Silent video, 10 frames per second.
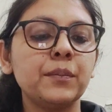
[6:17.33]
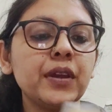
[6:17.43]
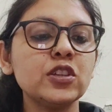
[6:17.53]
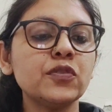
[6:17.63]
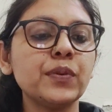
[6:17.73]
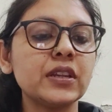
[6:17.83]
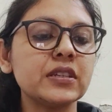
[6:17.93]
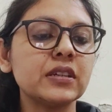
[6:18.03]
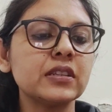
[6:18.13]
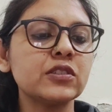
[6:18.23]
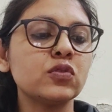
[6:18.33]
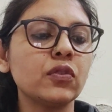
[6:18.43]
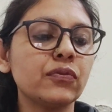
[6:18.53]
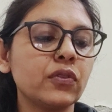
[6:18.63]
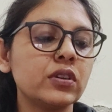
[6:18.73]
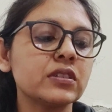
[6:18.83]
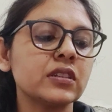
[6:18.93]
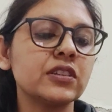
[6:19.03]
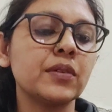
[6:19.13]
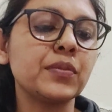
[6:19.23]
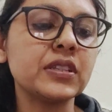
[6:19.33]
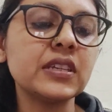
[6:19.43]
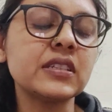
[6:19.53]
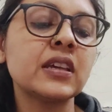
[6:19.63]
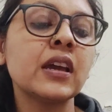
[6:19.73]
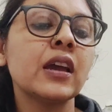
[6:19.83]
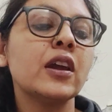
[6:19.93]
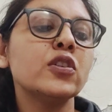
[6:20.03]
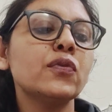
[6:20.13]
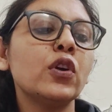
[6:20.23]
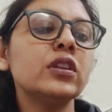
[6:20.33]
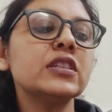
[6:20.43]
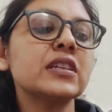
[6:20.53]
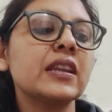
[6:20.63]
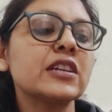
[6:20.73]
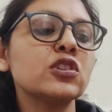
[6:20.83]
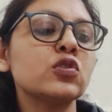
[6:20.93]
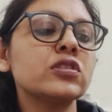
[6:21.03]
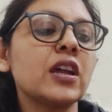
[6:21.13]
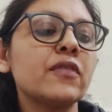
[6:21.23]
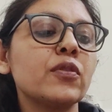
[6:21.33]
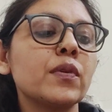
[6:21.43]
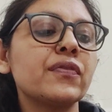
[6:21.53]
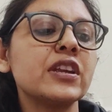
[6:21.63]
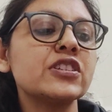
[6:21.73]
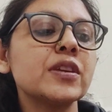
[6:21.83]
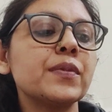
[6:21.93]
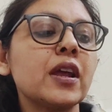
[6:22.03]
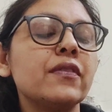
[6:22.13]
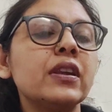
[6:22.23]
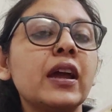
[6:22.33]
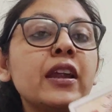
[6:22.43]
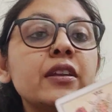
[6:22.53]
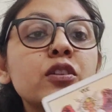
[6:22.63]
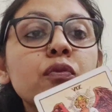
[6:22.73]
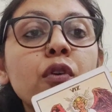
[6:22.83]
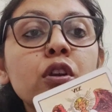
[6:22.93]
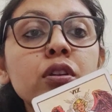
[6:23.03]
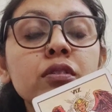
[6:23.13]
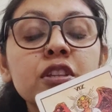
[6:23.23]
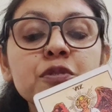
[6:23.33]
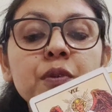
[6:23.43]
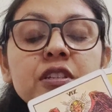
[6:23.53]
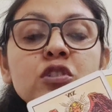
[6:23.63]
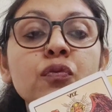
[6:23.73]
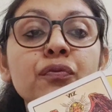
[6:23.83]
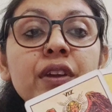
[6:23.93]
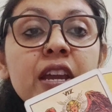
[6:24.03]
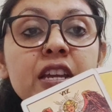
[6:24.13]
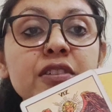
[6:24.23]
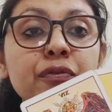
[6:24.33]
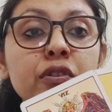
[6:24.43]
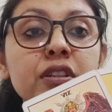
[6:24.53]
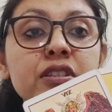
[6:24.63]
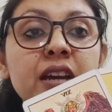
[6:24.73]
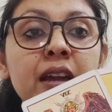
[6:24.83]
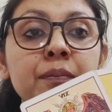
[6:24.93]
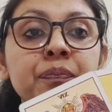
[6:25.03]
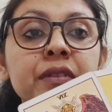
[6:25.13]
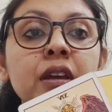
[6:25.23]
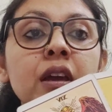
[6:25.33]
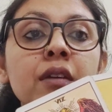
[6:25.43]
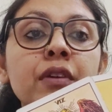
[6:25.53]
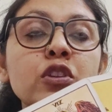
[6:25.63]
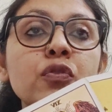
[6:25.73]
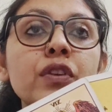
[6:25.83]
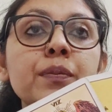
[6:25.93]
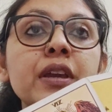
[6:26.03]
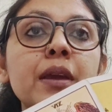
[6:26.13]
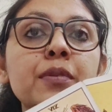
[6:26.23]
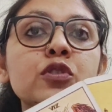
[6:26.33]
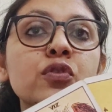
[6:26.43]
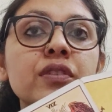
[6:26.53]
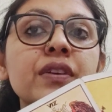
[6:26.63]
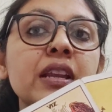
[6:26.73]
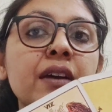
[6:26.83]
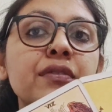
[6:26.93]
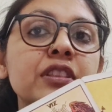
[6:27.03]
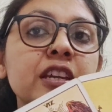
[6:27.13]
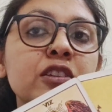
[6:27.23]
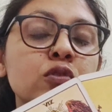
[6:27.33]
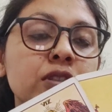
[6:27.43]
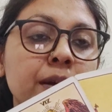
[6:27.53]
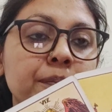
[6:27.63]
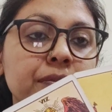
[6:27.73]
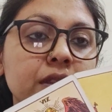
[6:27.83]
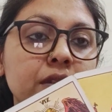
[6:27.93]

Page of Pentacles, Two of Wands and the Temperance. Yes, you want this connection to start from a friendship level, and you want this person to wait for the time when you will be able to reveal everything to them